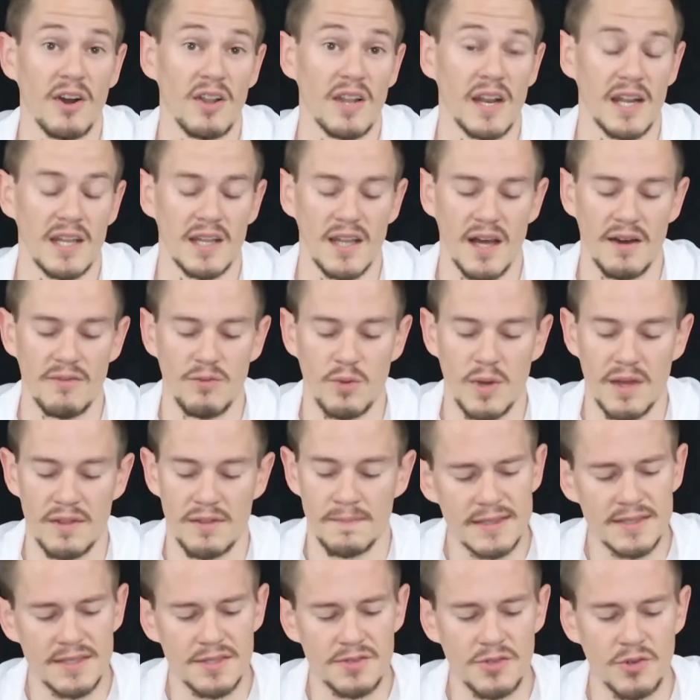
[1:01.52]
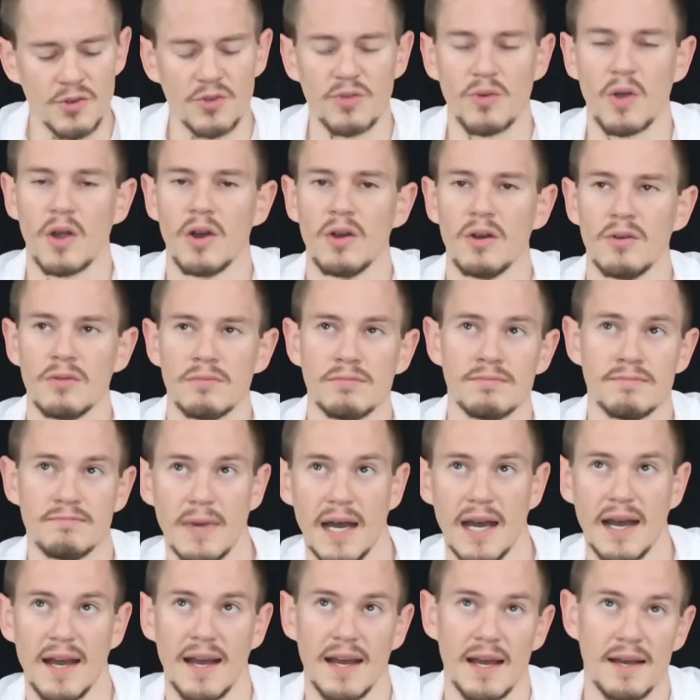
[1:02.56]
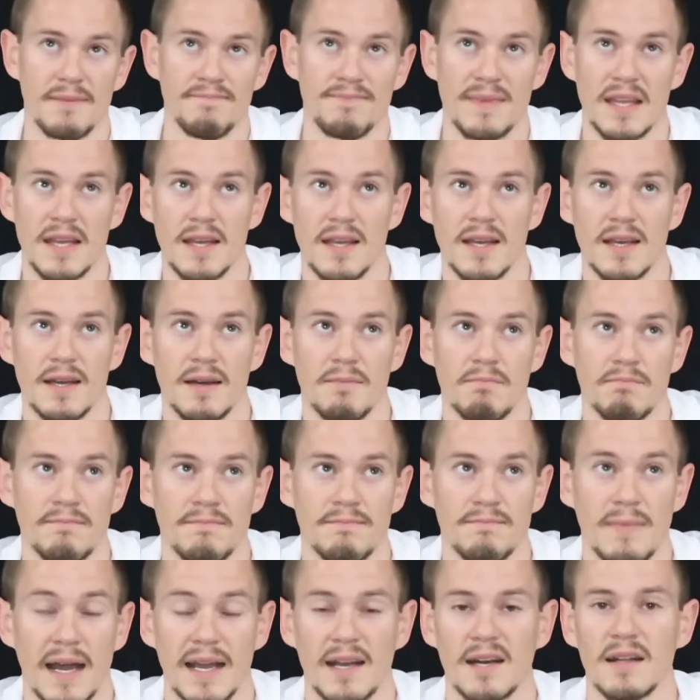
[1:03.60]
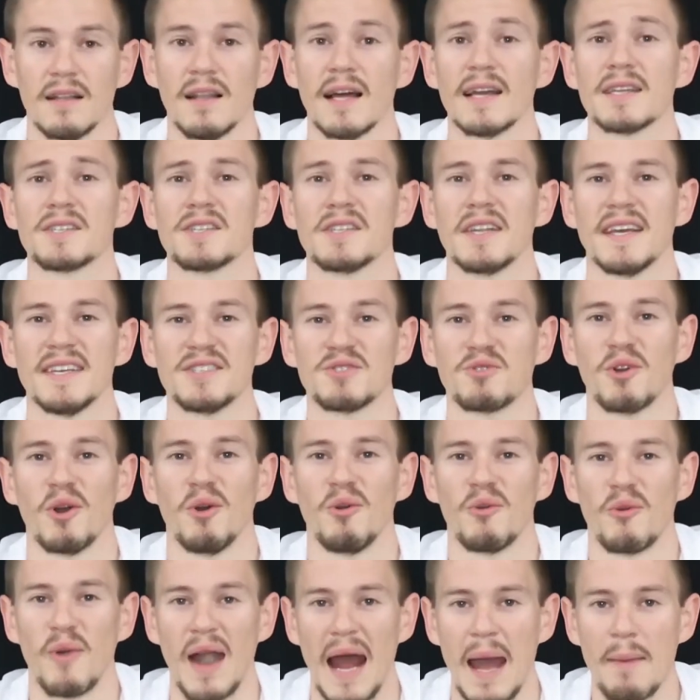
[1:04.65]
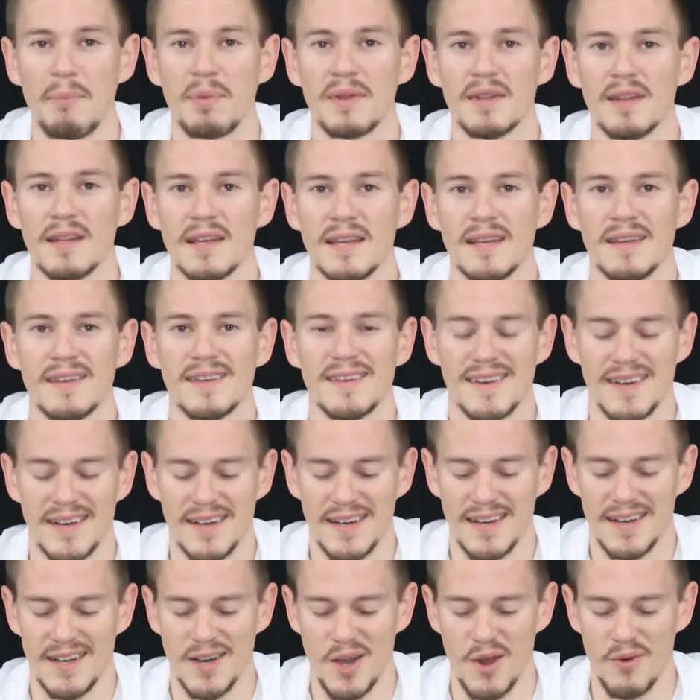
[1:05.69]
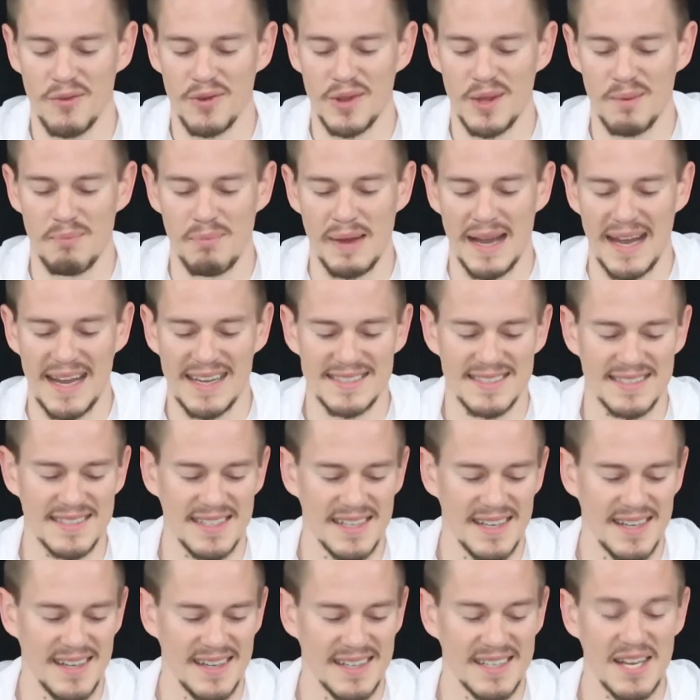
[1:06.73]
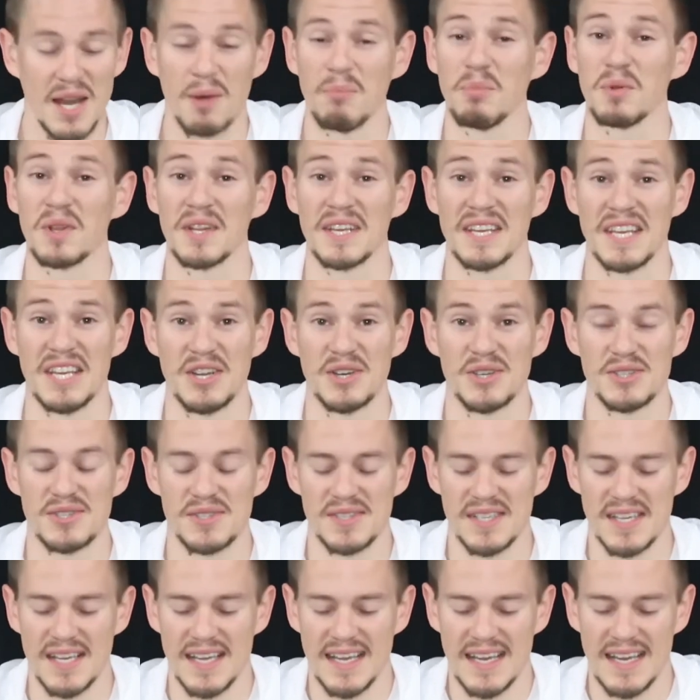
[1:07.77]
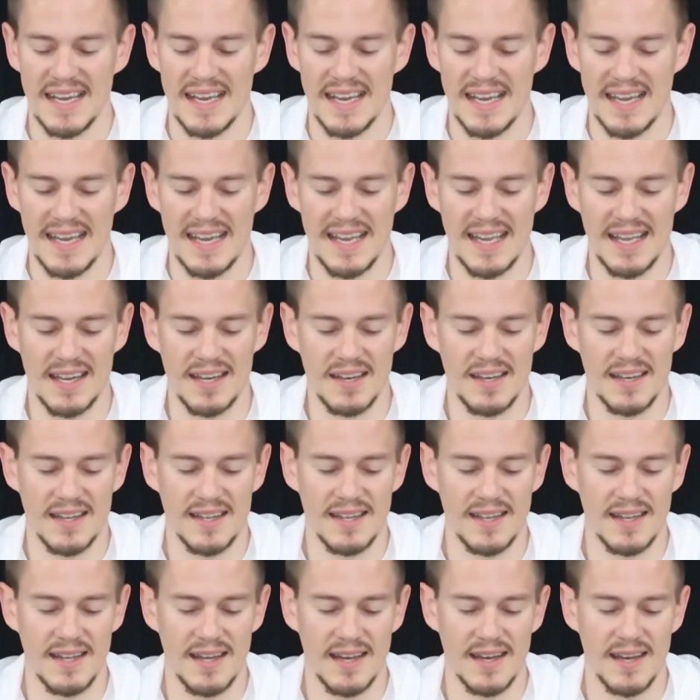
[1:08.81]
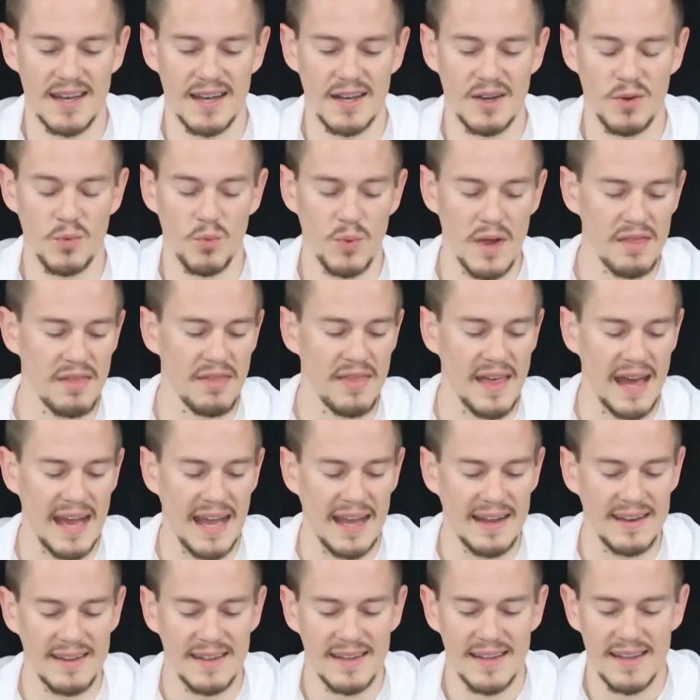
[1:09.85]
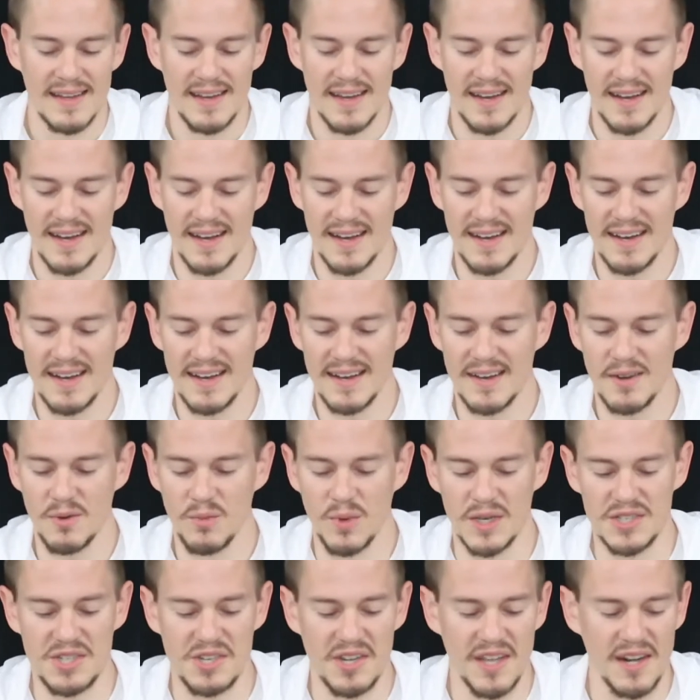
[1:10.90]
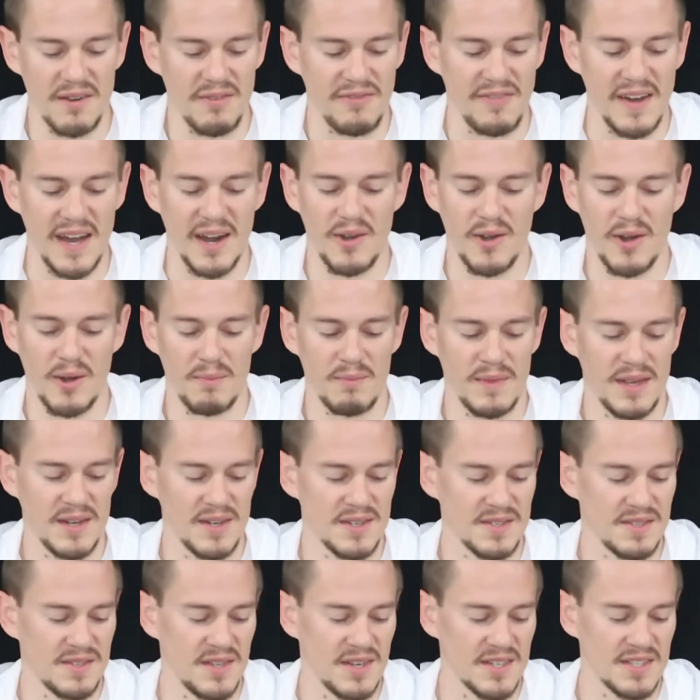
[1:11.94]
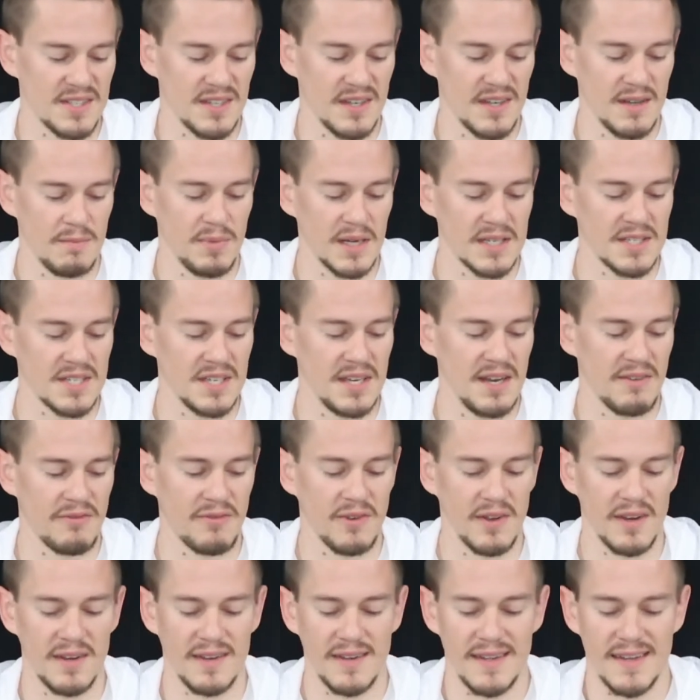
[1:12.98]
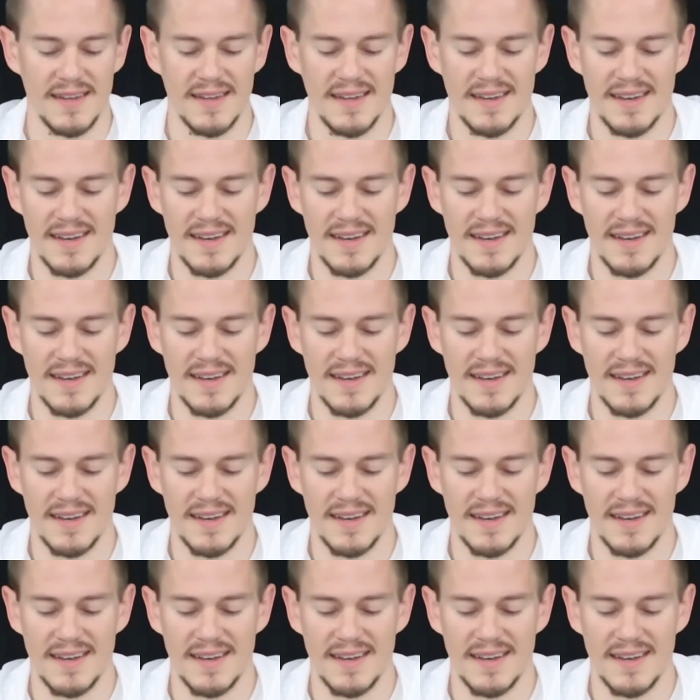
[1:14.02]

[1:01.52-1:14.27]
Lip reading: fallen in love with. It's grown, my collection has grown rapidly over the past couple of years. And with that, once you get a firearm, there's a bunch of different